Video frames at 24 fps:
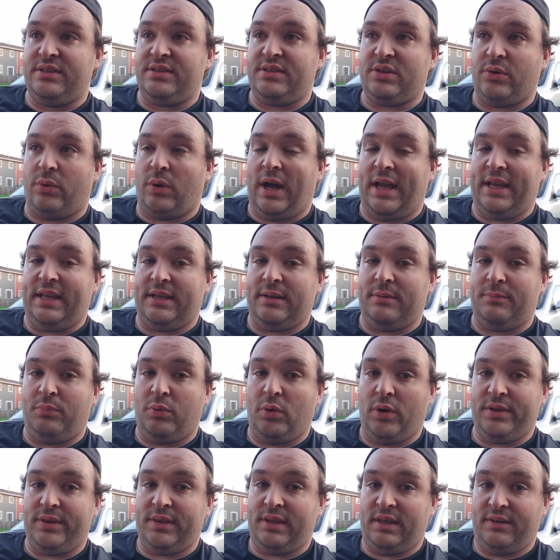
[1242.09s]
so I can
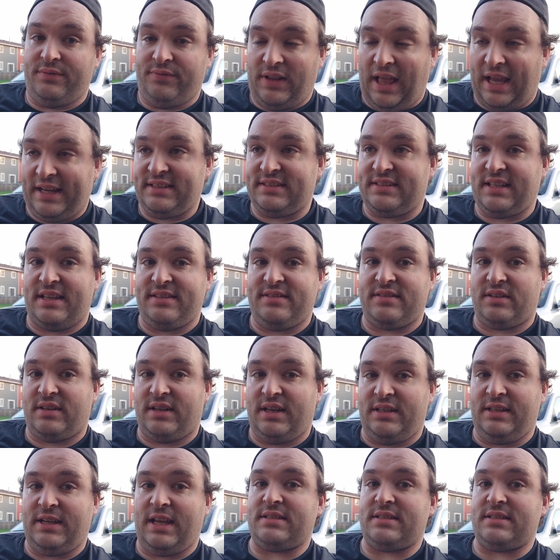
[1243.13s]
put the flex sensor in.